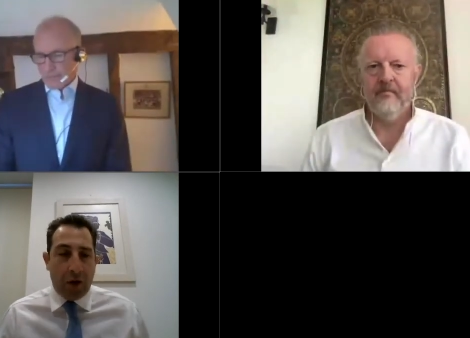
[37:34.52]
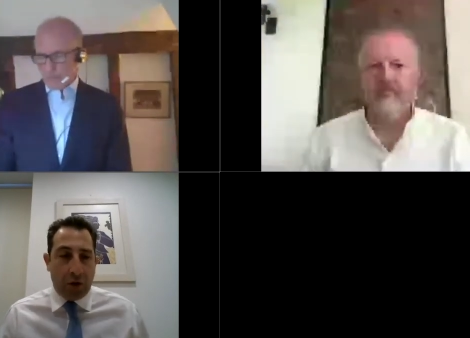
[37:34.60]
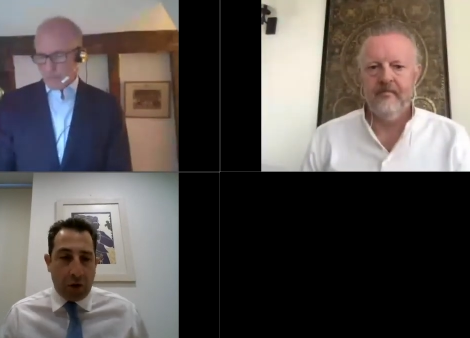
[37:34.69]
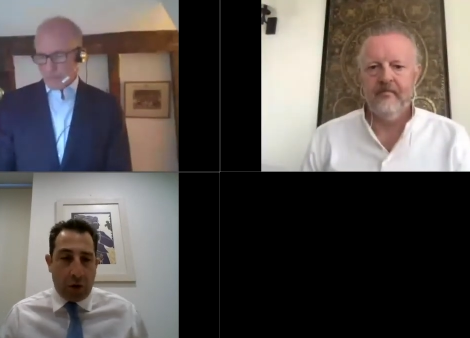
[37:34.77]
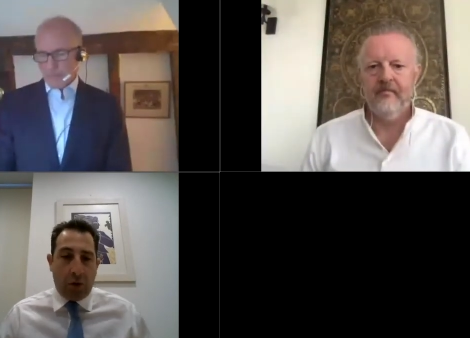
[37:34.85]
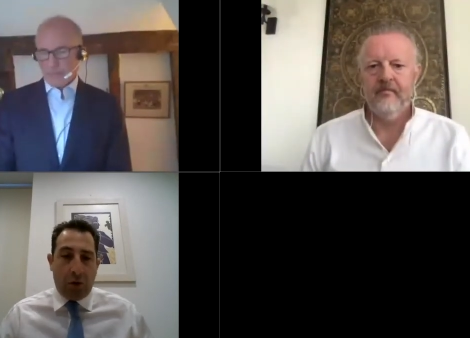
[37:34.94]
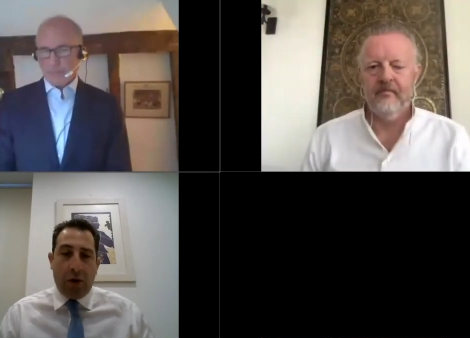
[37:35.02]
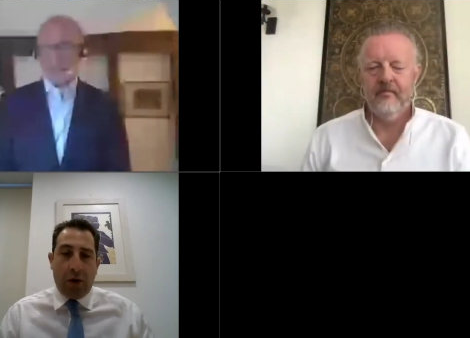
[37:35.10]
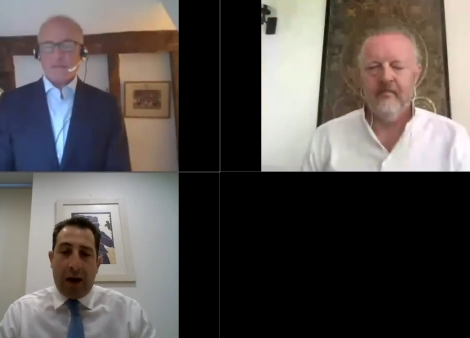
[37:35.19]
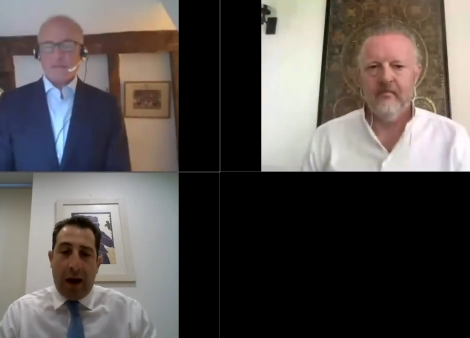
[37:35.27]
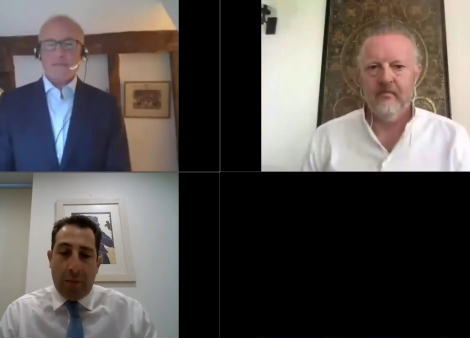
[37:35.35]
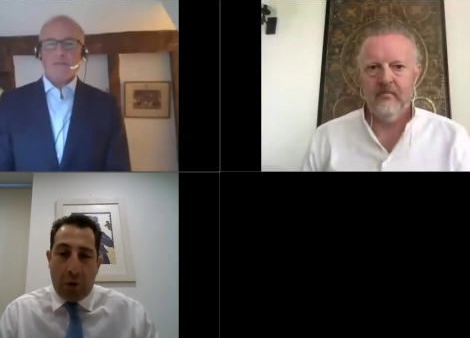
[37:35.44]
Speaker 1: So
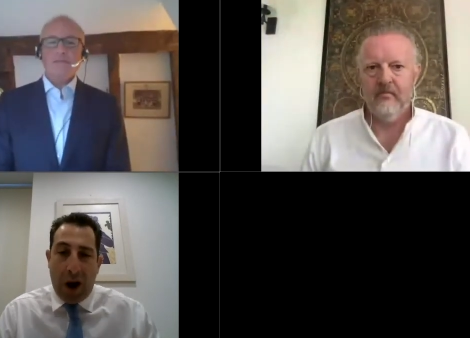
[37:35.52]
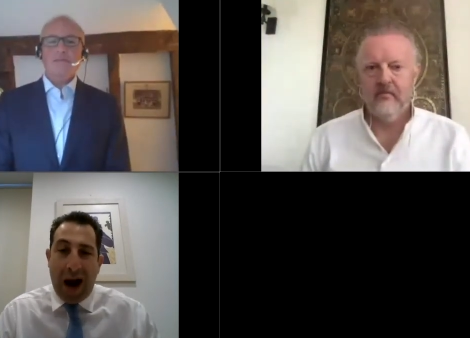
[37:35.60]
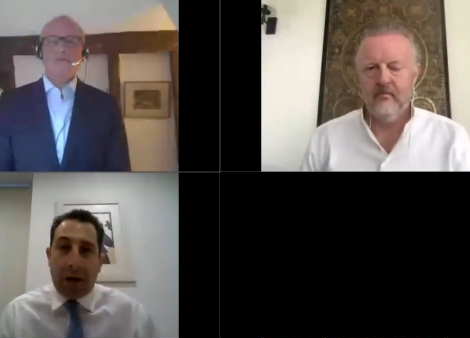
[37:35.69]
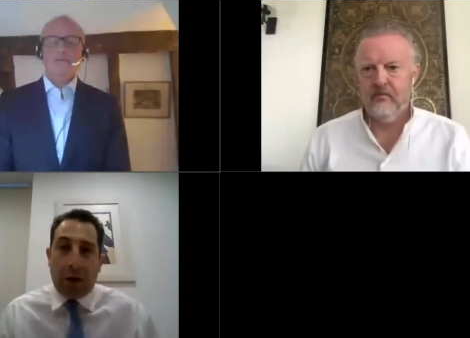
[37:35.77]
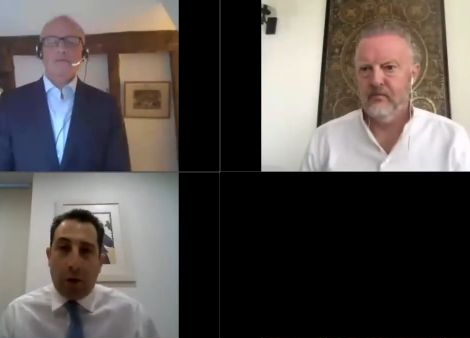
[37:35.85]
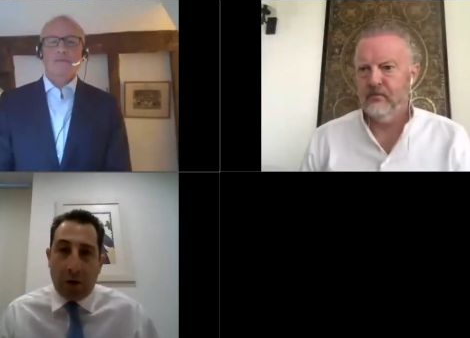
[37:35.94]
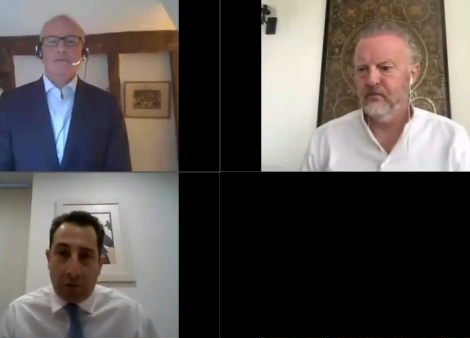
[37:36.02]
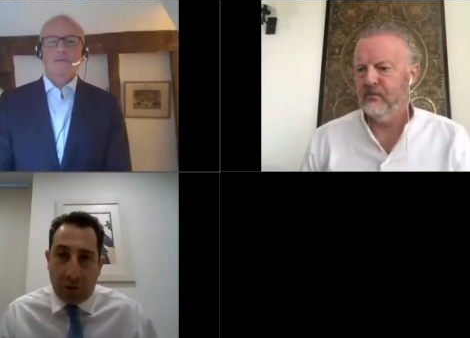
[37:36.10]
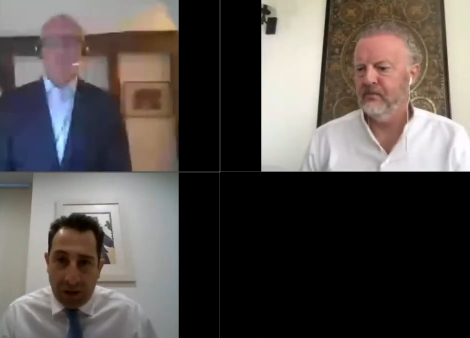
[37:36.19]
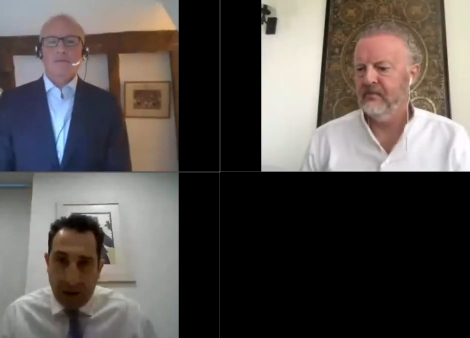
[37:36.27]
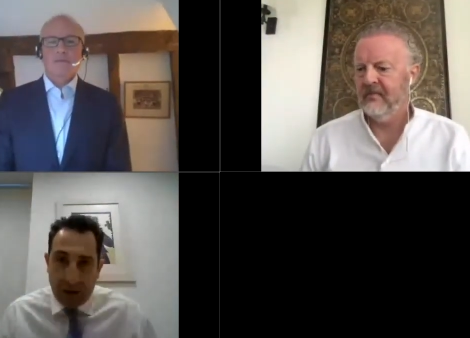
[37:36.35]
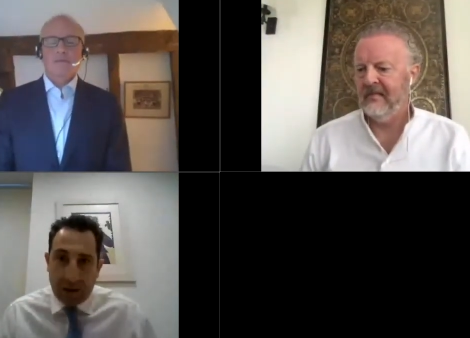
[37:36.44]
I'm quite
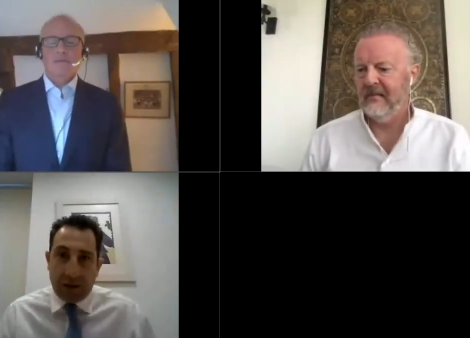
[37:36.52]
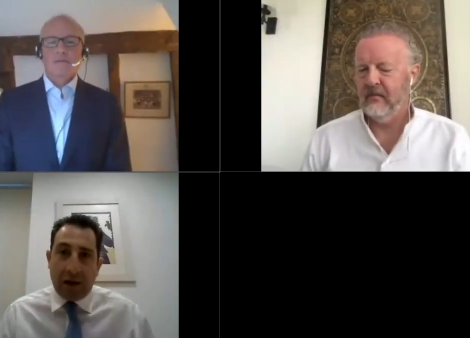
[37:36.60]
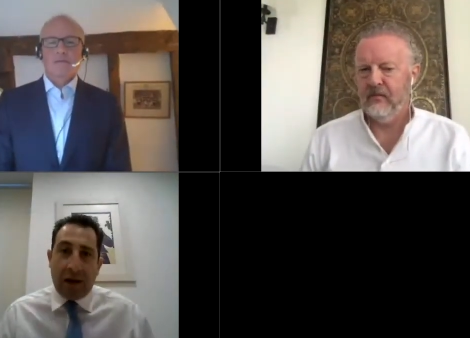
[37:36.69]
confident,